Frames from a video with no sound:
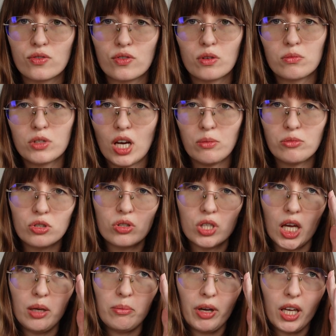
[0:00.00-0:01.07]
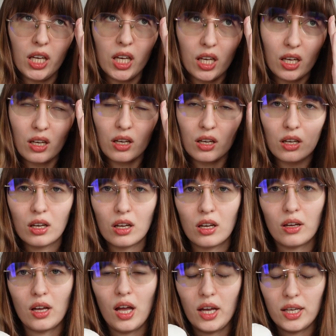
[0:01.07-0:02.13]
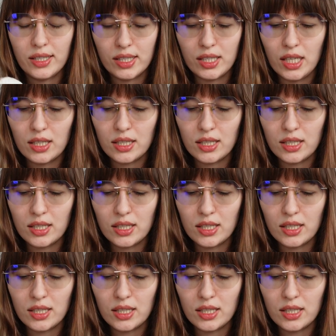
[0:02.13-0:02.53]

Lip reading: from time to time I see